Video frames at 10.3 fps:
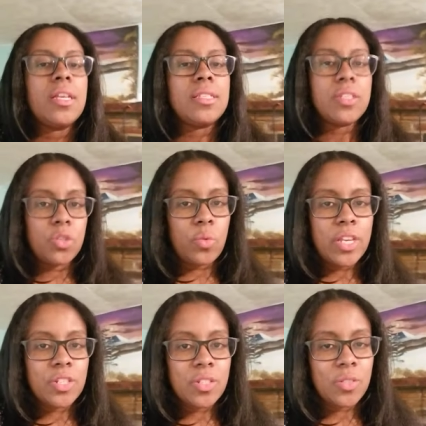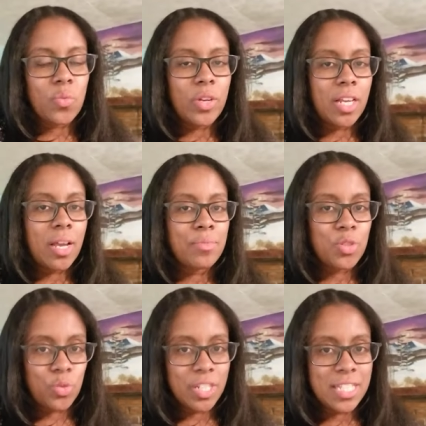situations when it comes
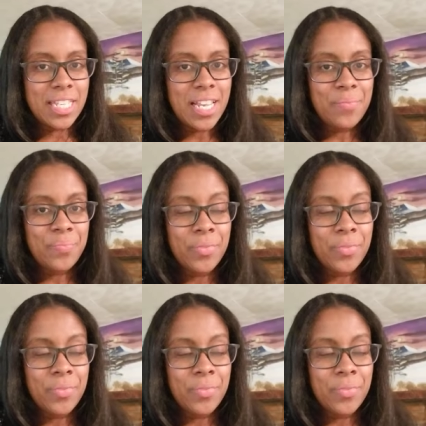to real estate.